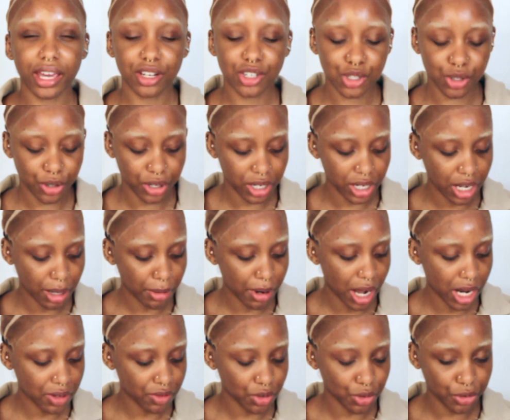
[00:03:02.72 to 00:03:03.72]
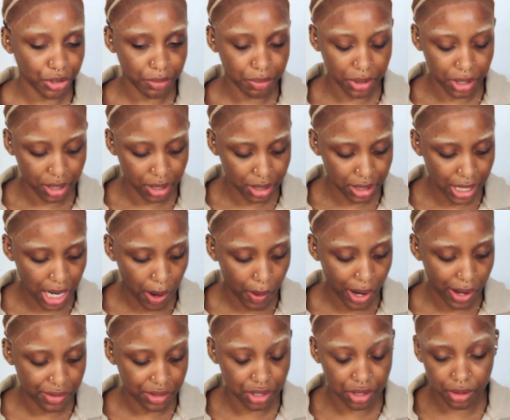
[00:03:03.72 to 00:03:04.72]
enjoyed it, I'm kind of annoyed because now I
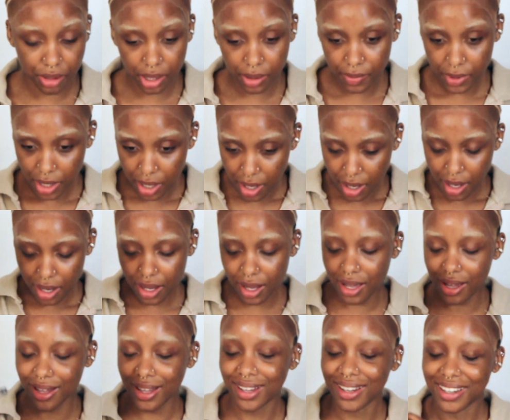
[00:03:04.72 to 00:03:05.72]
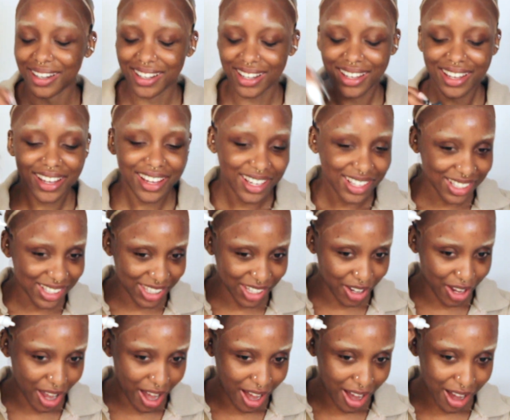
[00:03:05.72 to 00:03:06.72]
have to do it. So
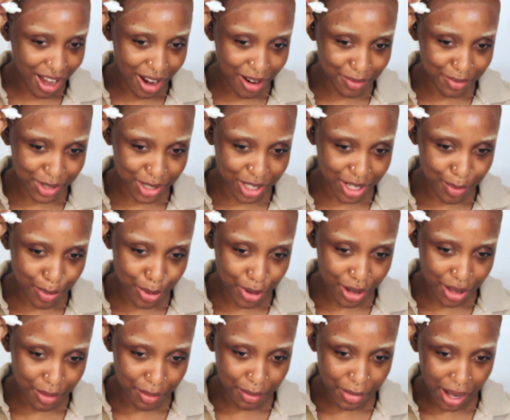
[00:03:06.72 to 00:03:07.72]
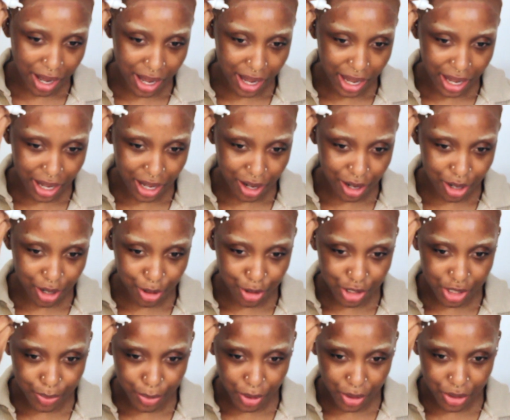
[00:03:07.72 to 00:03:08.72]
yeah, I'm just going to put my
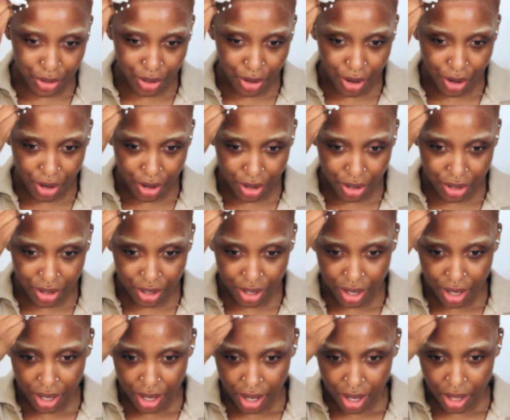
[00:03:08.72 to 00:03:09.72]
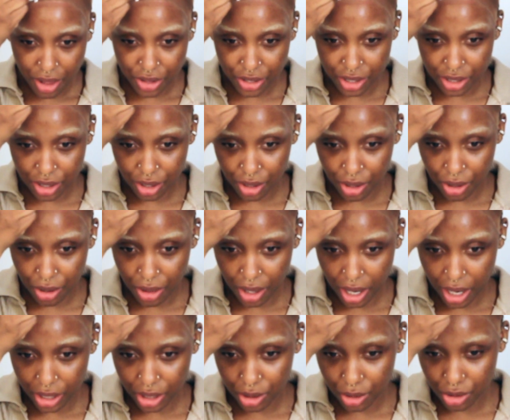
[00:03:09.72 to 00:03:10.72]
Ghost Bond on. This is the glue that
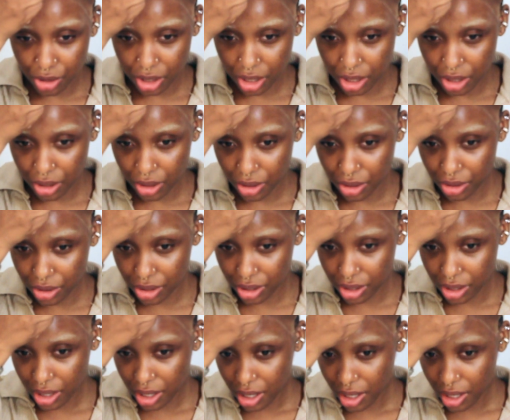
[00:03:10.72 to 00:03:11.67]
I usually use.